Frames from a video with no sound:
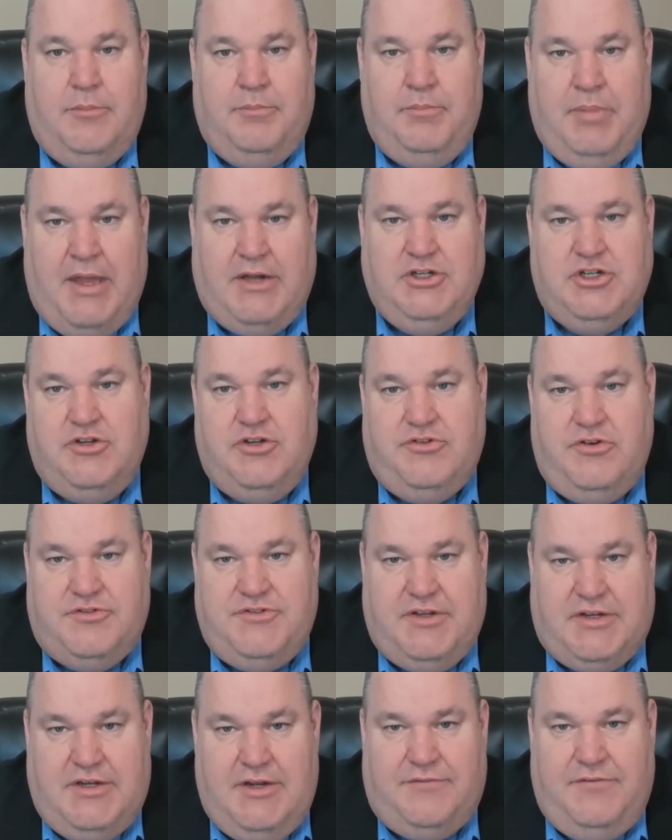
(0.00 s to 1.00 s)
Pensions are
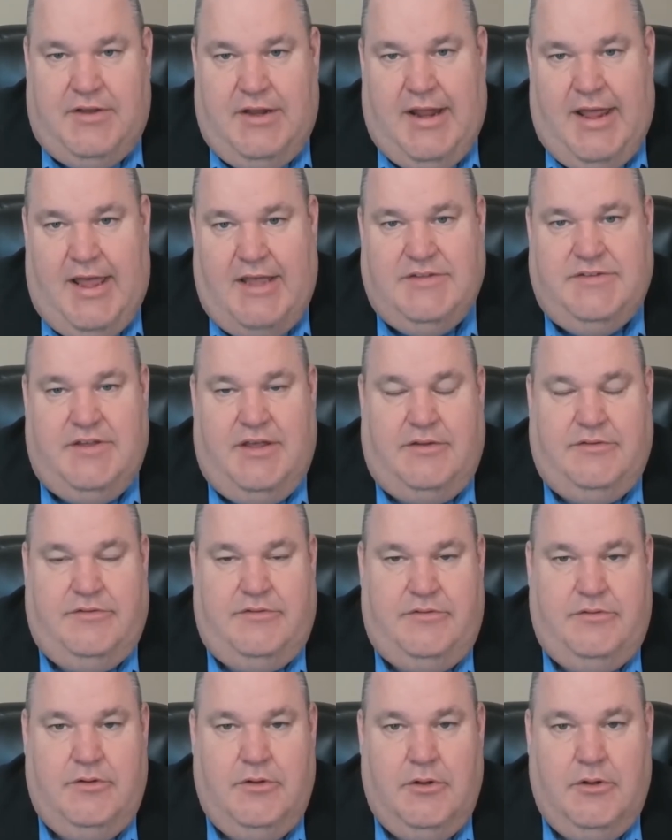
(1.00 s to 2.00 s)
significant
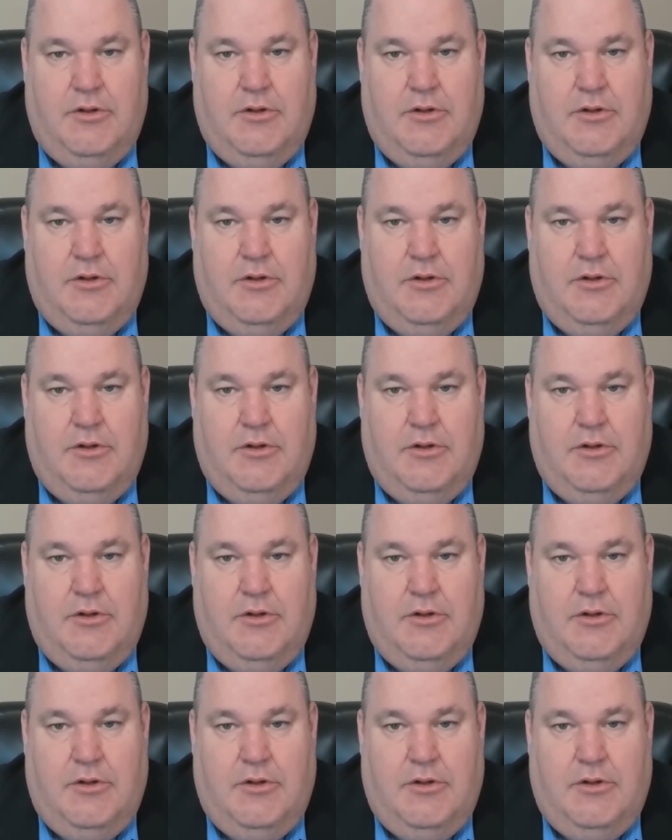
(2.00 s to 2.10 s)
assets.